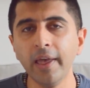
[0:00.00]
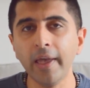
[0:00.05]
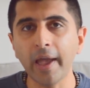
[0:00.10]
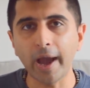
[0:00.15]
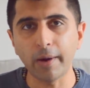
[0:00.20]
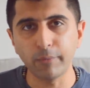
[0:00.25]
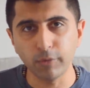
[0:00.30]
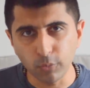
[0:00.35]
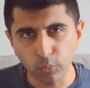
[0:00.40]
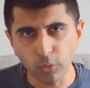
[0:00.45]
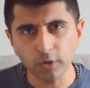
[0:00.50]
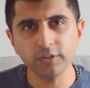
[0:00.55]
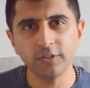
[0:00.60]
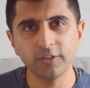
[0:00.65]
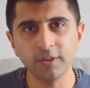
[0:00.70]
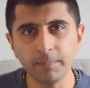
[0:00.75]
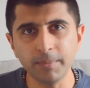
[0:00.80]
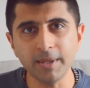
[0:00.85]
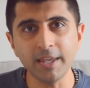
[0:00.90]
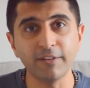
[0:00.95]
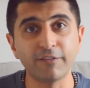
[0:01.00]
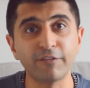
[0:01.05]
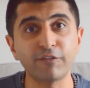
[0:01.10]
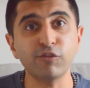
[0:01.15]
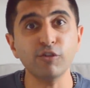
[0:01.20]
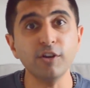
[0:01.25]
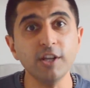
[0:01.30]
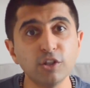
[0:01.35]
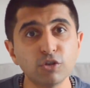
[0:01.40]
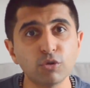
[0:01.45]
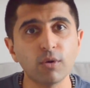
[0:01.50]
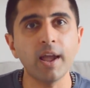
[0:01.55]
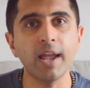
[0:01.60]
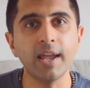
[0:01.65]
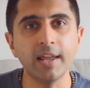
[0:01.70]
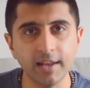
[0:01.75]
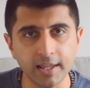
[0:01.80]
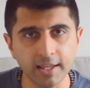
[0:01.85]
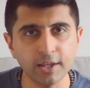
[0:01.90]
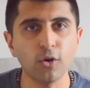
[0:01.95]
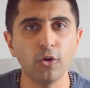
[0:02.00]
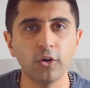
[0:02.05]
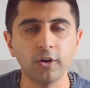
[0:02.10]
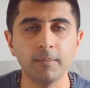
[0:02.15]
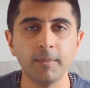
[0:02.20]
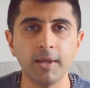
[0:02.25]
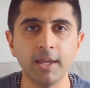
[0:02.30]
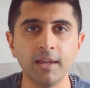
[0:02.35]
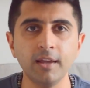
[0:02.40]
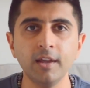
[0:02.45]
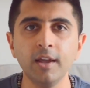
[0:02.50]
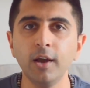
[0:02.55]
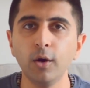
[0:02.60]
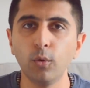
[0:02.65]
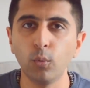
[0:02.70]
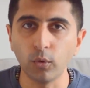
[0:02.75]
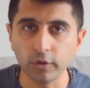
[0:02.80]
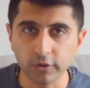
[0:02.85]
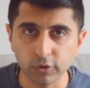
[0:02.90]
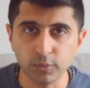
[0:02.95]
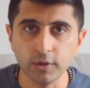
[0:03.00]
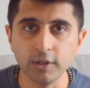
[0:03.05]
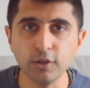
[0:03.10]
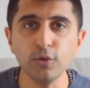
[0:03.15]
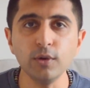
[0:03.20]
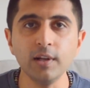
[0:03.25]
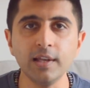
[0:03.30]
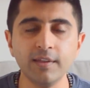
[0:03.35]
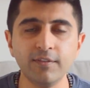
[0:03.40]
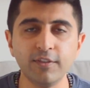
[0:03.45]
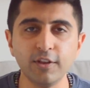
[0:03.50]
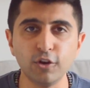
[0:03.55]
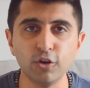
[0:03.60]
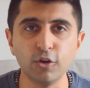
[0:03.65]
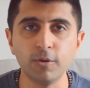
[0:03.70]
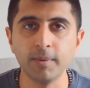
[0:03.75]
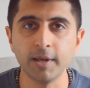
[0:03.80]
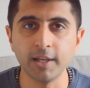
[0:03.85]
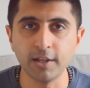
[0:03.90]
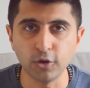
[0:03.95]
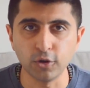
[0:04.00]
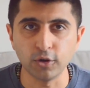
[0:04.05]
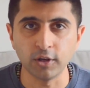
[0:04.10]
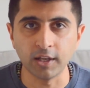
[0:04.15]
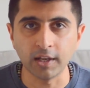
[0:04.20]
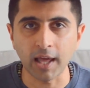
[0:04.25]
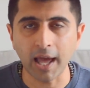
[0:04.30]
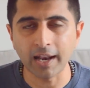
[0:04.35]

how we want to be a free trade economy once we do leave the European Union,